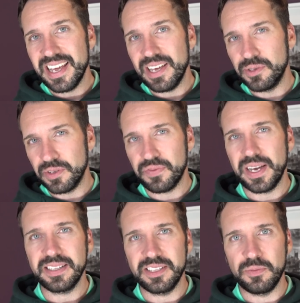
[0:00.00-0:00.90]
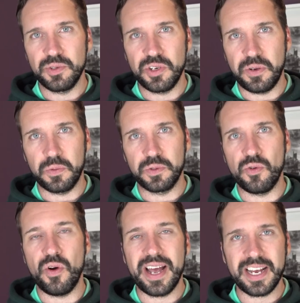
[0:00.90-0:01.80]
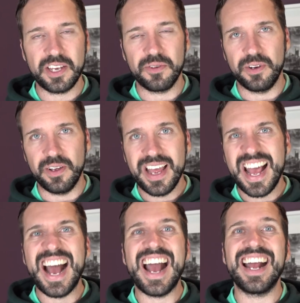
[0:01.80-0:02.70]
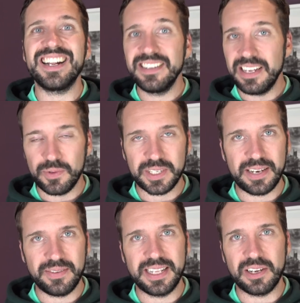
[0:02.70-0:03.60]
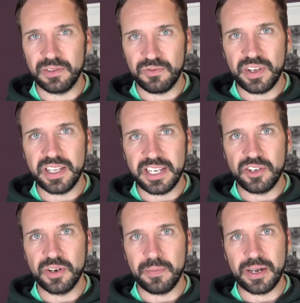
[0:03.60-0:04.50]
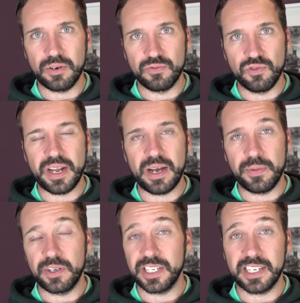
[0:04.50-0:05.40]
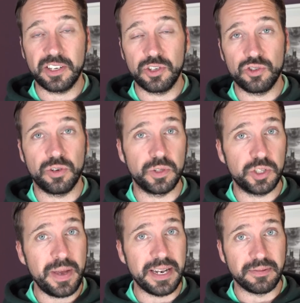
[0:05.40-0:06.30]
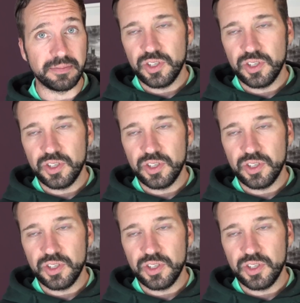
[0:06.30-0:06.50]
It was the fact that the Mizuno was more accurate, and it was having that really good amount of run out because I could control the spin.